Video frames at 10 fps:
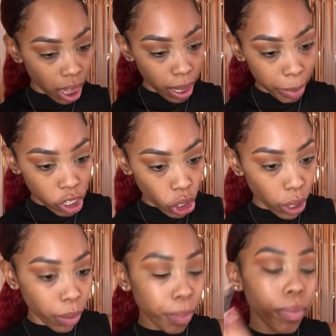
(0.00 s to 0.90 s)
Let me show
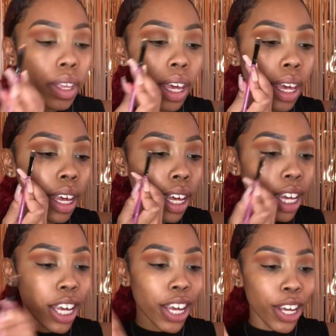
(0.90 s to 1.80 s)

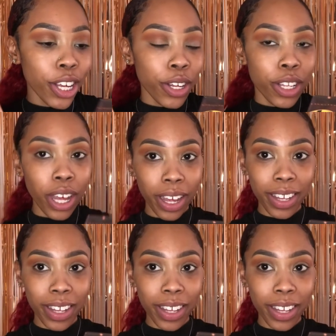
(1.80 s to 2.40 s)
you.